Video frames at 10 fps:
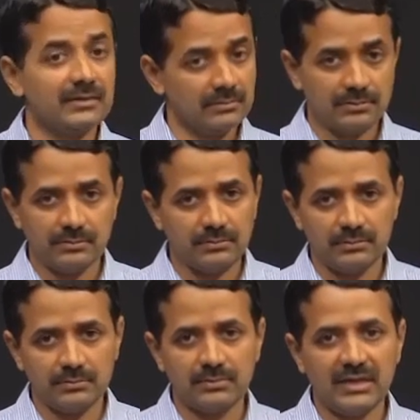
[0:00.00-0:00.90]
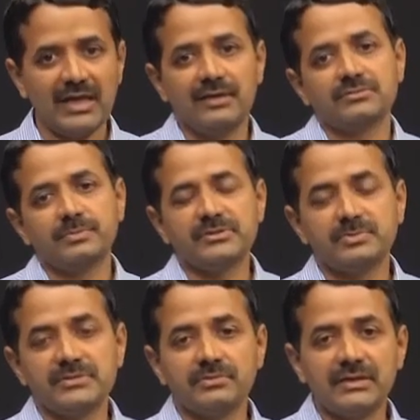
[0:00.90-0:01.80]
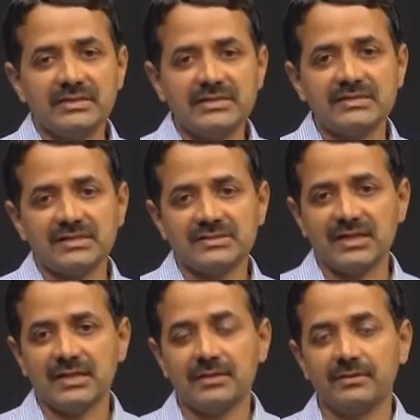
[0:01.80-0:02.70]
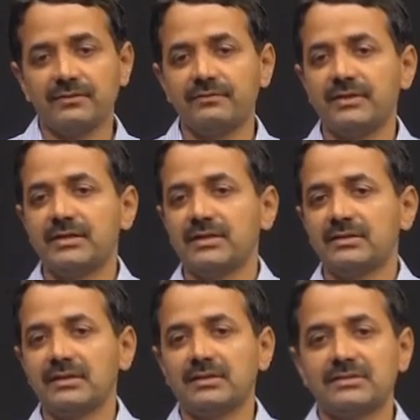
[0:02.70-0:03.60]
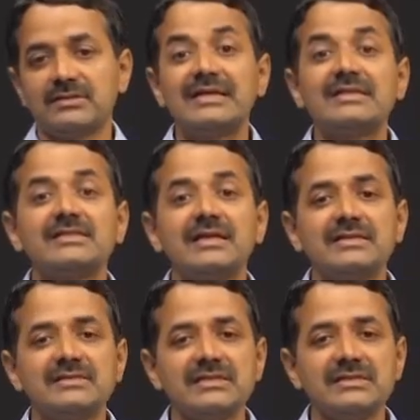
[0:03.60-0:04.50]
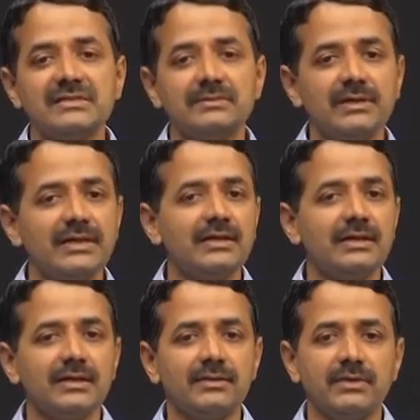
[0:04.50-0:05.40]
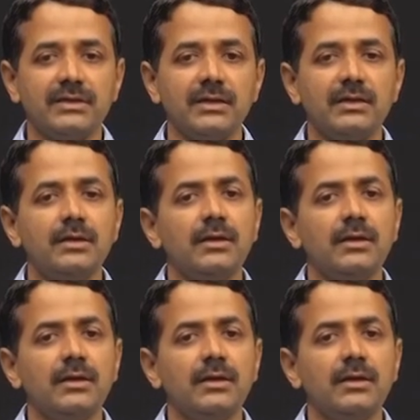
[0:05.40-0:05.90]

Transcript: uh, they have specific diseases. If it is if sickle cell disease in Biligiri Rangan Betta,